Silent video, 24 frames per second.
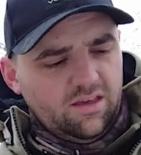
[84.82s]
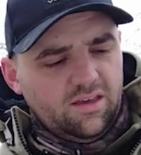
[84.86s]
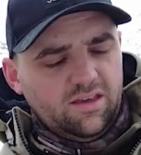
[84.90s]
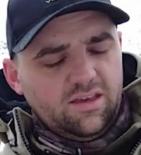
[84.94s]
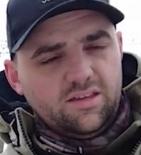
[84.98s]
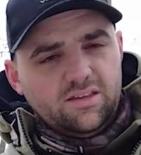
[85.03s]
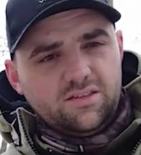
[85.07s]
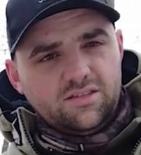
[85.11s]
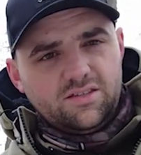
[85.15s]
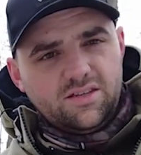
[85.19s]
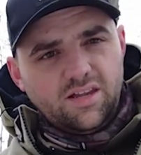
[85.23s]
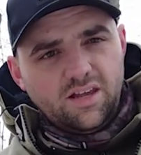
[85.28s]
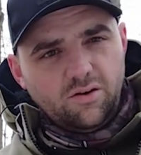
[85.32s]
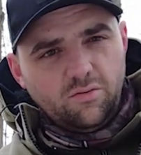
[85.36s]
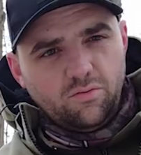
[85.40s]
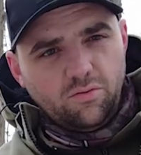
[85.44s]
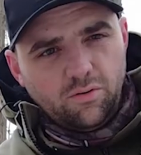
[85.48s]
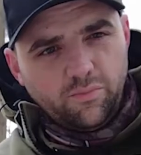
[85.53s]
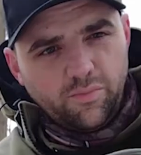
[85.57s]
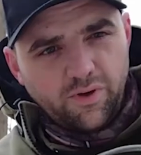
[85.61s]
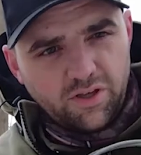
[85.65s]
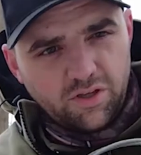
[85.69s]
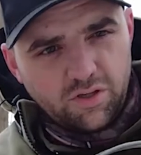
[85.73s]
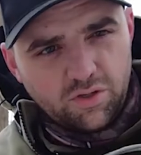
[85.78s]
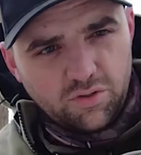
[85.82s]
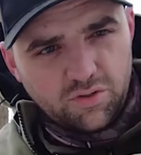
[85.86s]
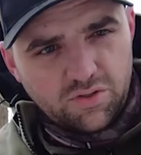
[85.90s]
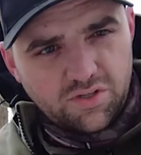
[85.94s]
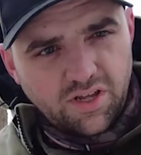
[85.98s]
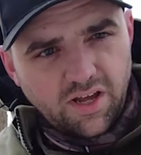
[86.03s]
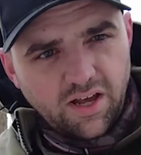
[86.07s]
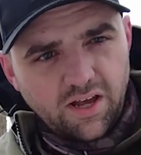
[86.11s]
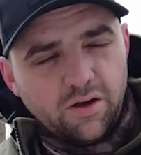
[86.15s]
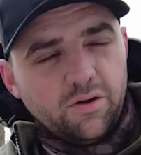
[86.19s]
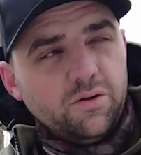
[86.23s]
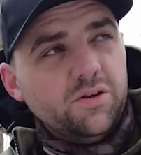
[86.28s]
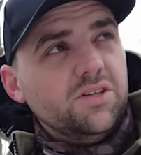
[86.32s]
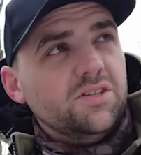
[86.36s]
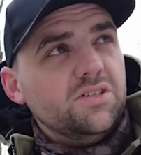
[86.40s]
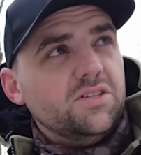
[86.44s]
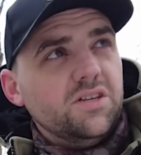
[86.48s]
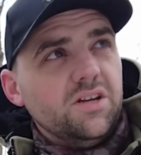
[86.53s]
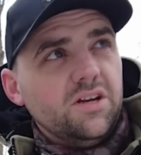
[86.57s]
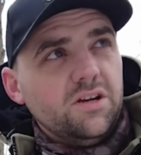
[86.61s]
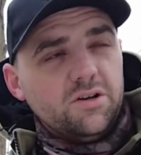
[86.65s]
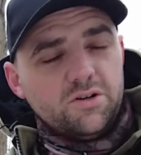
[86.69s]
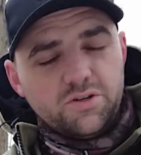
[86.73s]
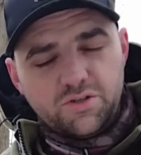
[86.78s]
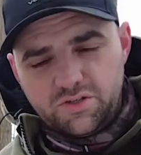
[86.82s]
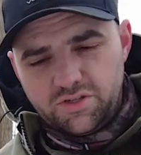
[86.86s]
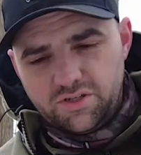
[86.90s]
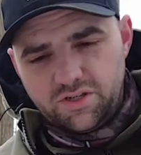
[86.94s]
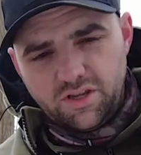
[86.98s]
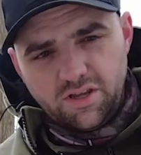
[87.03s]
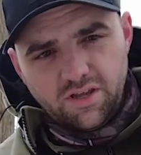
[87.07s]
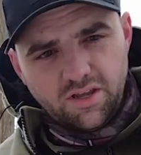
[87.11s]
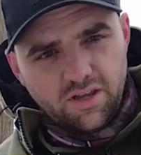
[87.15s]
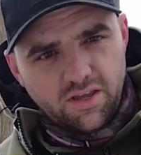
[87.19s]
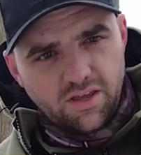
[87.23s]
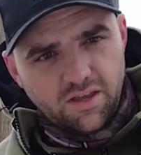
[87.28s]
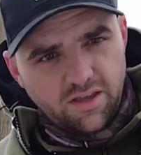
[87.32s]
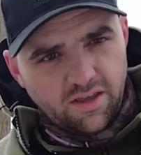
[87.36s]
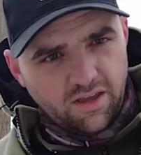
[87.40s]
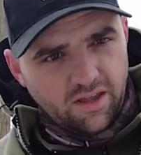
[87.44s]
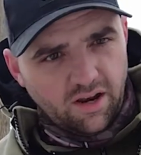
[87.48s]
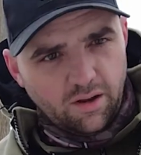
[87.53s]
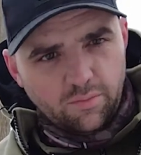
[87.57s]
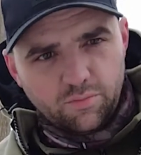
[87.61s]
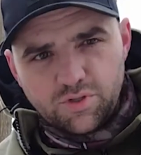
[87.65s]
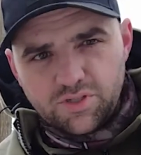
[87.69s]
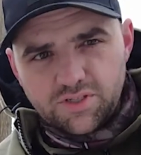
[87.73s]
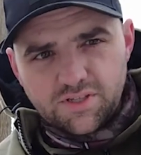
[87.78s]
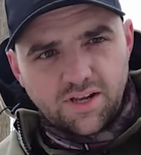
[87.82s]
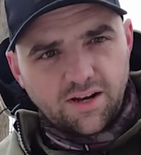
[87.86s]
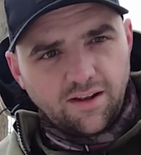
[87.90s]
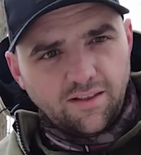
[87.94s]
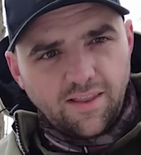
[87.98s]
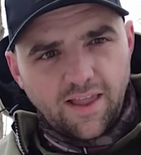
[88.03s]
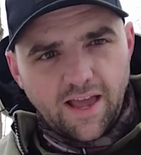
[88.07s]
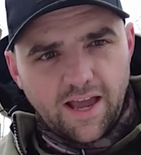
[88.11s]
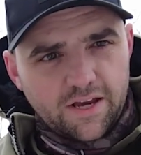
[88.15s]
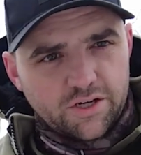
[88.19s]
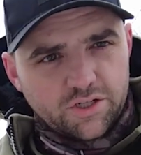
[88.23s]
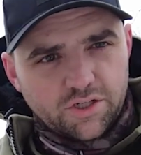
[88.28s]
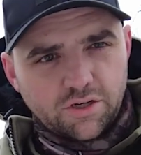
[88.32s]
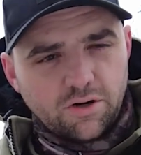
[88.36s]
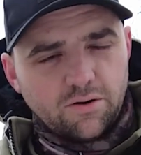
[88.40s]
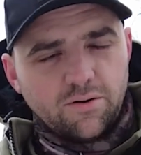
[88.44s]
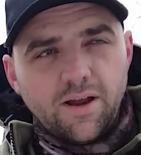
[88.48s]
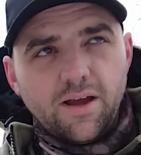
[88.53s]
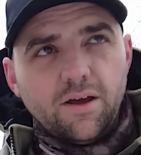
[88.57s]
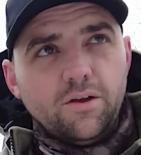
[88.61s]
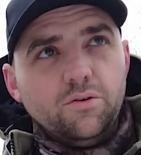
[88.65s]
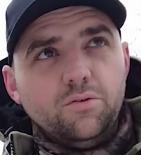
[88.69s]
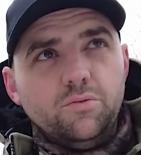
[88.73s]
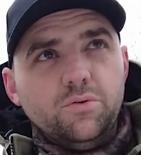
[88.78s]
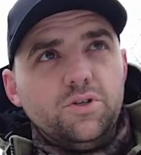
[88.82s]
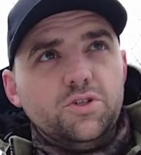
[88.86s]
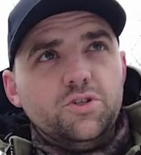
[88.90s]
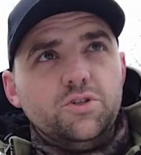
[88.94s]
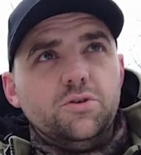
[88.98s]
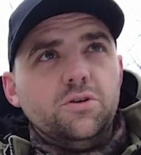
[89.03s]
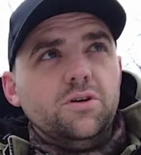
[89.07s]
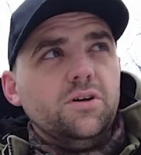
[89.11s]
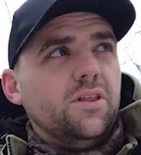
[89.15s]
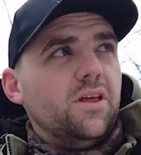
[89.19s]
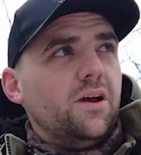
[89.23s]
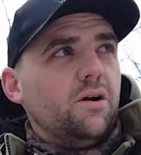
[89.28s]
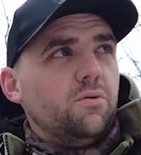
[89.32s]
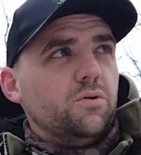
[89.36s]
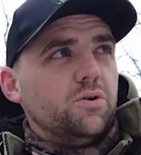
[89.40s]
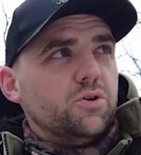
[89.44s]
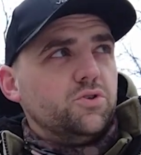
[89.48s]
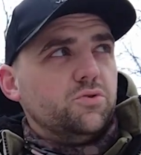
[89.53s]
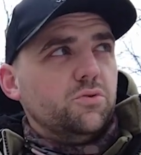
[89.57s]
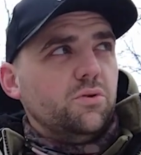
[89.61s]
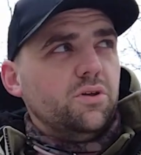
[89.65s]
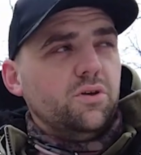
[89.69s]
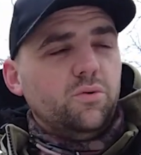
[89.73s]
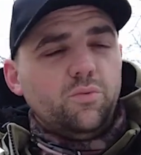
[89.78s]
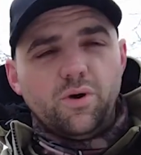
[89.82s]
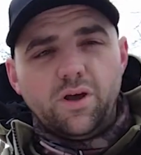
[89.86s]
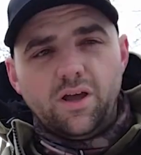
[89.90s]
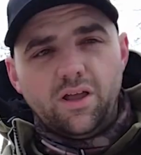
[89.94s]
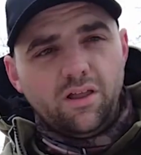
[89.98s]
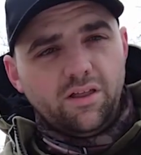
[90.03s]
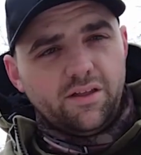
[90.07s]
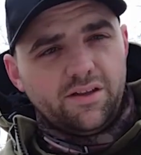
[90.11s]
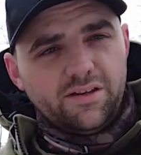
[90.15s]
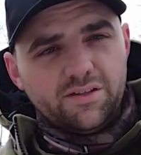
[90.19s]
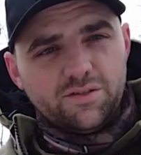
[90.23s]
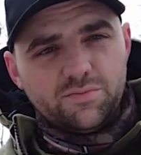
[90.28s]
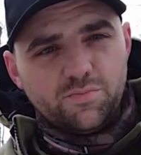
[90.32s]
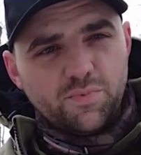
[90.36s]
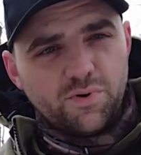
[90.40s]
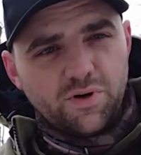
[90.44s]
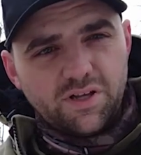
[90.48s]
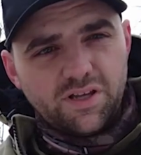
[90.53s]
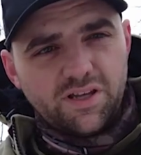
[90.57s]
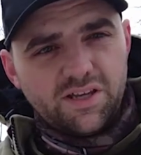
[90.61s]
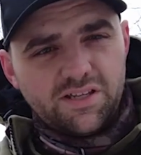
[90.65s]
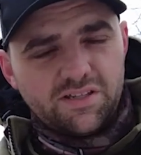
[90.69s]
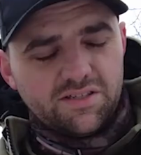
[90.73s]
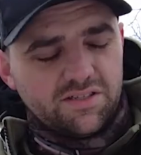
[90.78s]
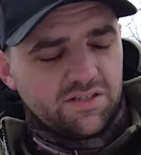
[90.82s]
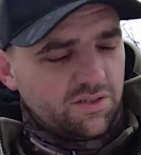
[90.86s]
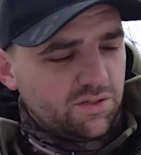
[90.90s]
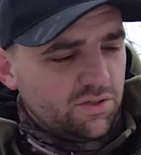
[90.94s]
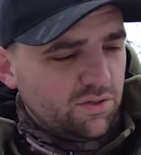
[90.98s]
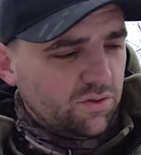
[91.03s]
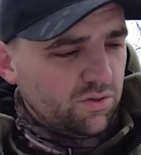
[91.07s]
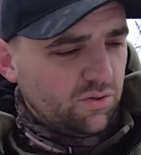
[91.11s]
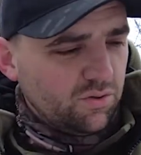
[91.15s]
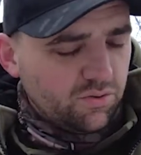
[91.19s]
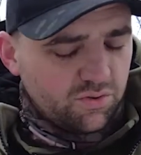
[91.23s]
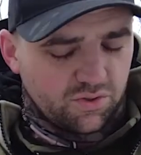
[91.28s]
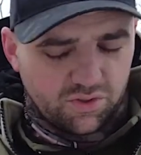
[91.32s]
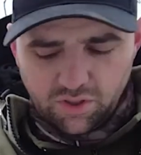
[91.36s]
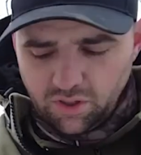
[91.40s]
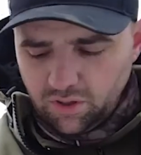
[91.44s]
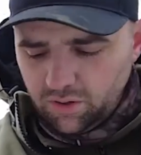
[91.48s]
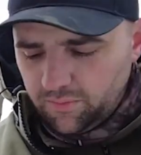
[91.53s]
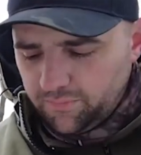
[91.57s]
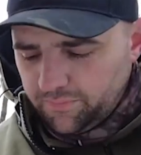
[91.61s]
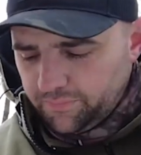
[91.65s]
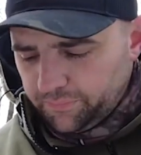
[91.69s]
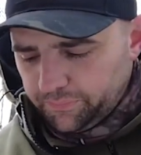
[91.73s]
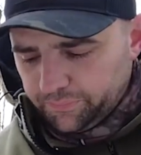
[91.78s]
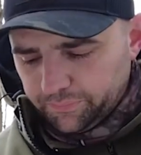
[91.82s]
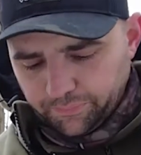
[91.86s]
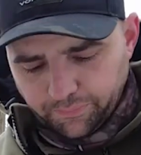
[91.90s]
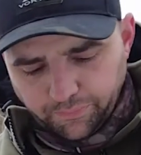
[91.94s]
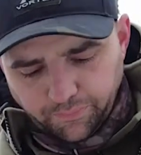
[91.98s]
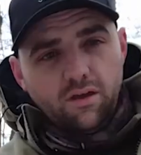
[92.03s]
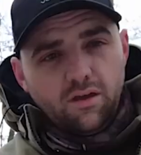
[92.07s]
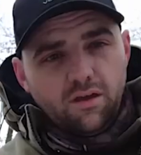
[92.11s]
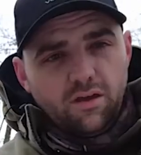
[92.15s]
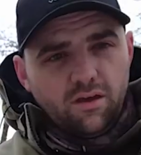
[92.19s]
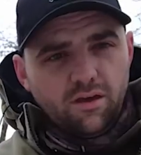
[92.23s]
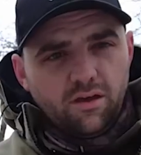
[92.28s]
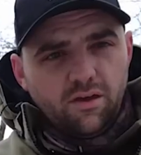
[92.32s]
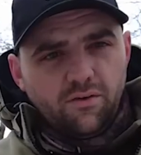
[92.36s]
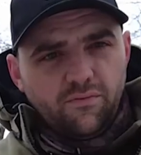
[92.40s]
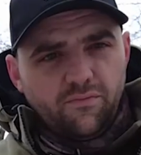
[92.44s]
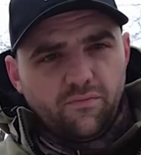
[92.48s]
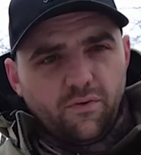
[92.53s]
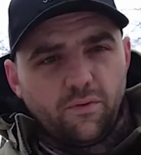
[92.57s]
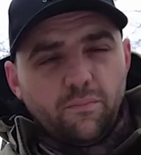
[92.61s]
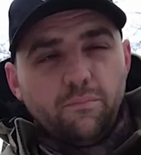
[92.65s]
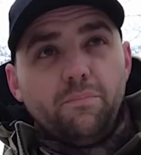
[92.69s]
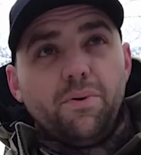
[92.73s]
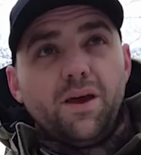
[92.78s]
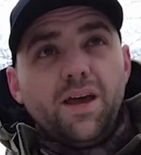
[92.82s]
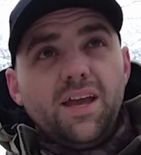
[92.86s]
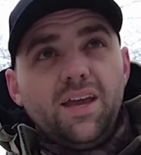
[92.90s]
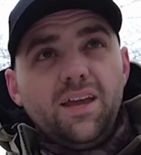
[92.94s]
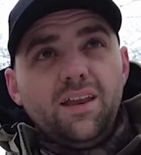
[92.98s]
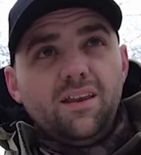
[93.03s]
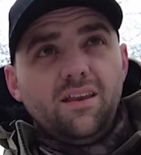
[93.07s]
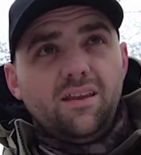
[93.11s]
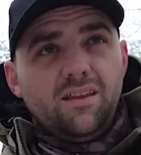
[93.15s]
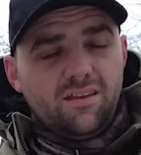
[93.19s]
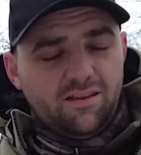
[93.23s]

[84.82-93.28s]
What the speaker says: is take one of my used coyote snares and I'm just going to lash it around to a tree. That works really well and it's pretty easy too. So for bait,